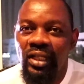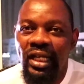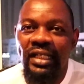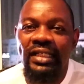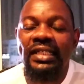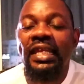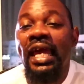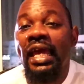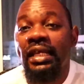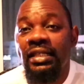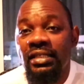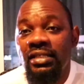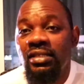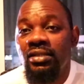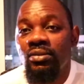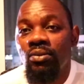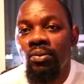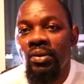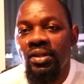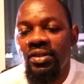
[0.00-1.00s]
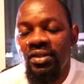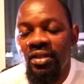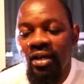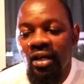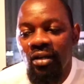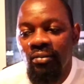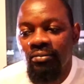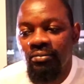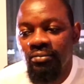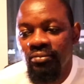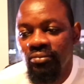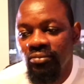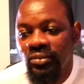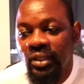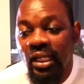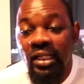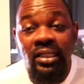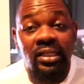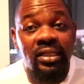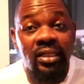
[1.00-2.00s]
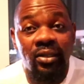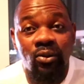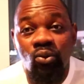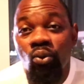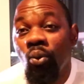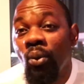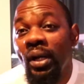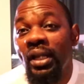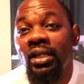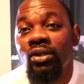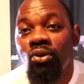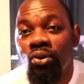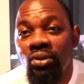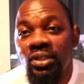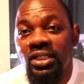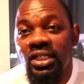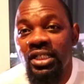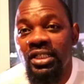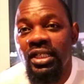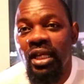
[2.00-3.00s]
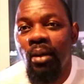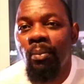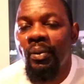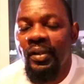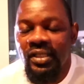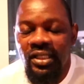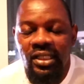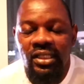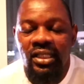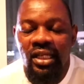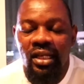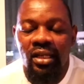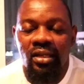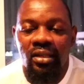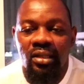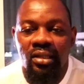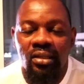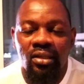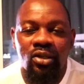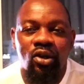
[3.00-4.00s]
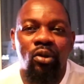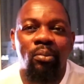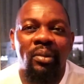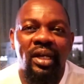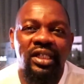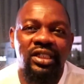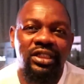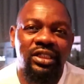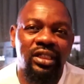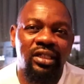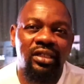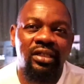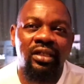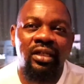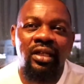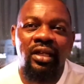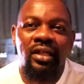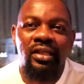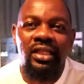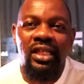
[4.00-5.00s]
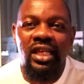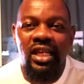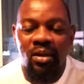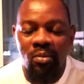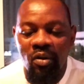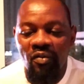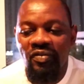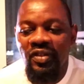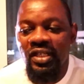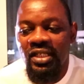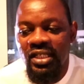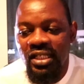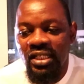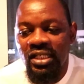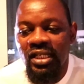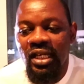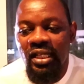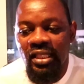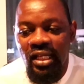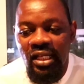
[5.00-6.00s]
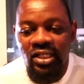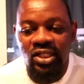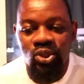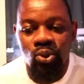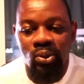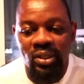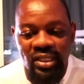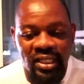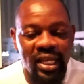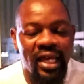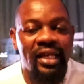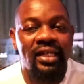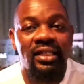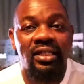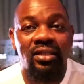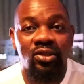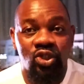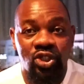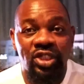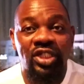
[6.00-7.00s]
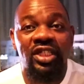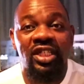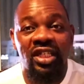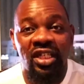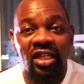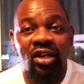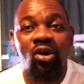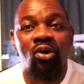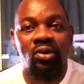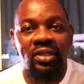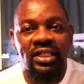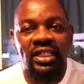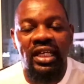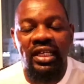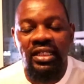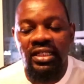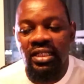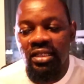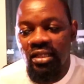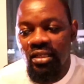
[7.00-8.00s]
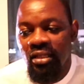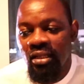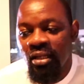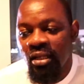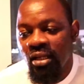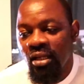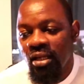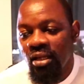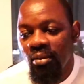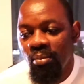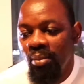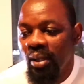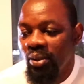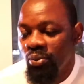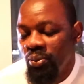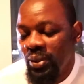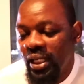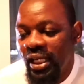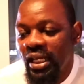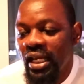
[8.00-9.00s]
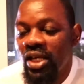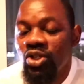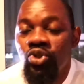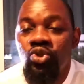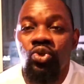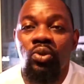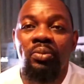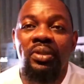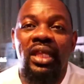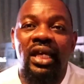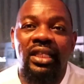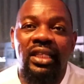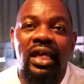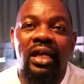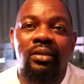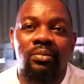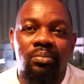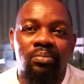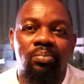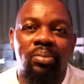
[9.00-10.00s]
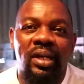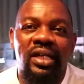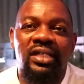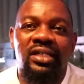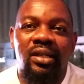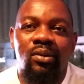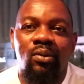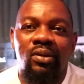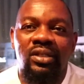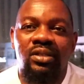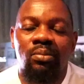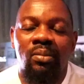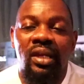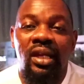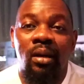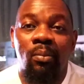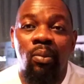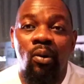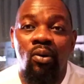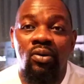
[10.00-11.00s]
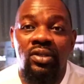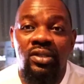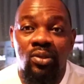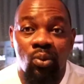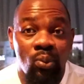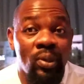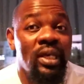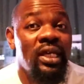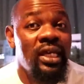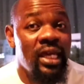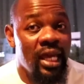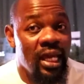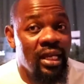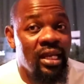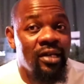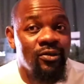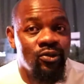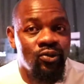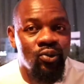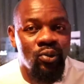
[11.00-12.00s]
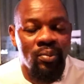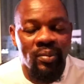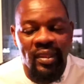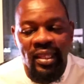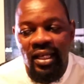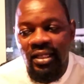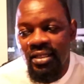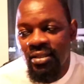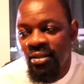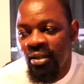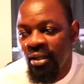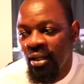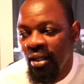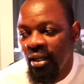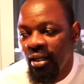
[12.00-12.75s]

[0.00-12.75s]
a dance with a well-known DJ, but she didn't, you know, mention the name of the DJ that she was, like, seeing or dating. But we can assume that that person was Metabongs. We can assume that,